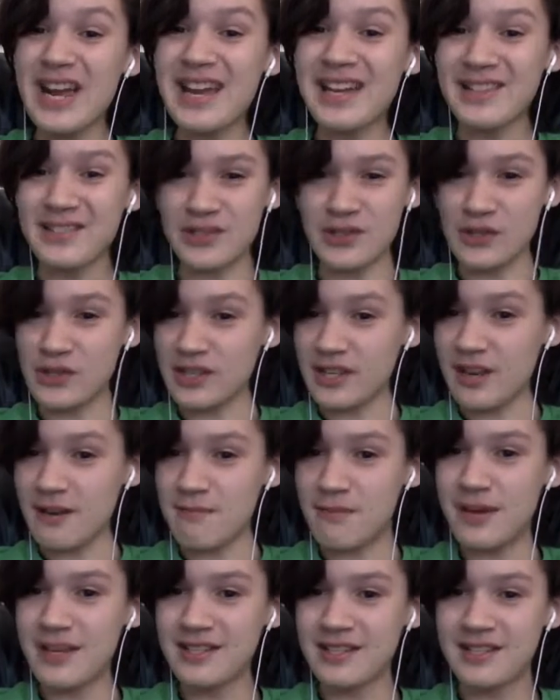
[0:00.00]
answered,
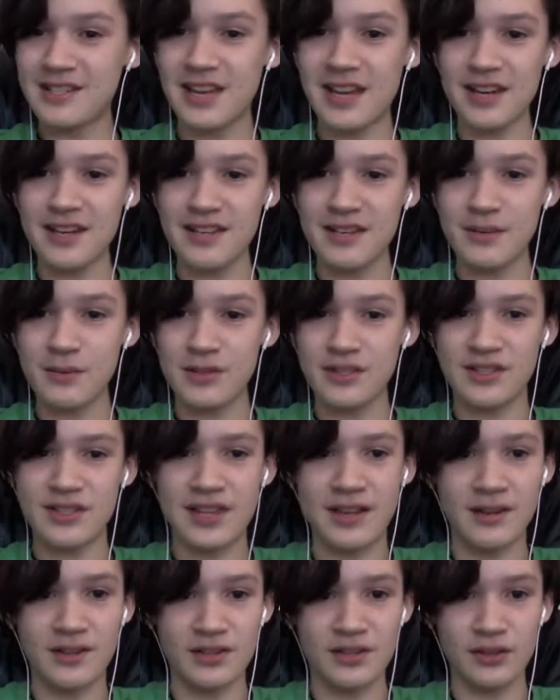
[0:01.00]
and Piz said he was
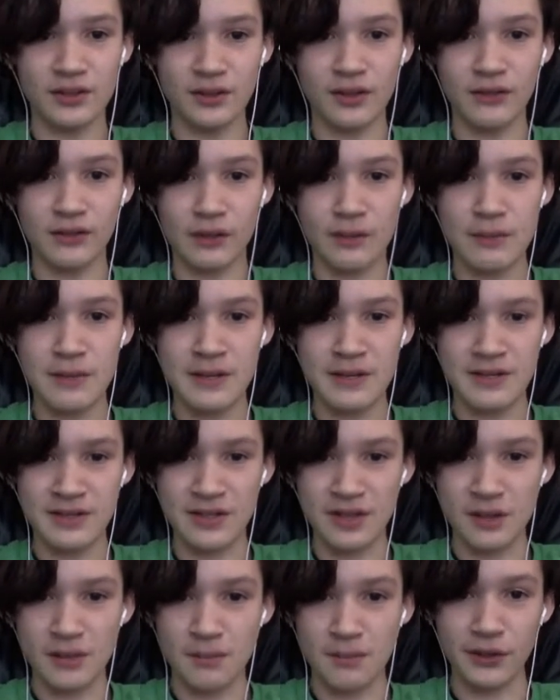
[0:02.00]
there to deliver a
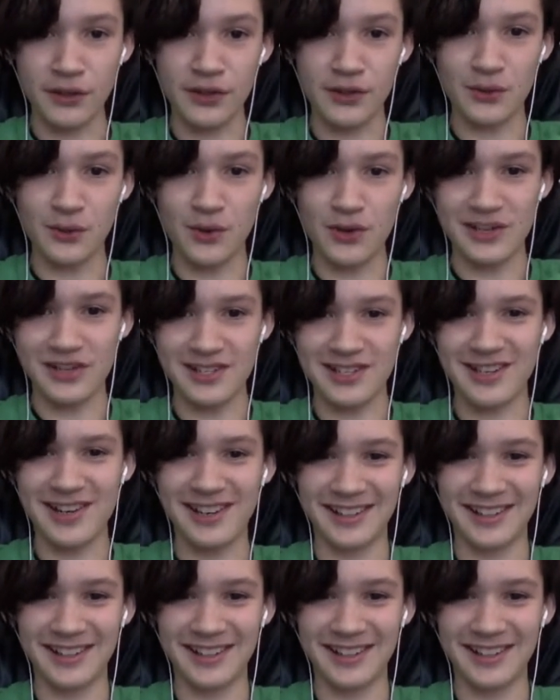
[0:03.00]
pizza, but the door just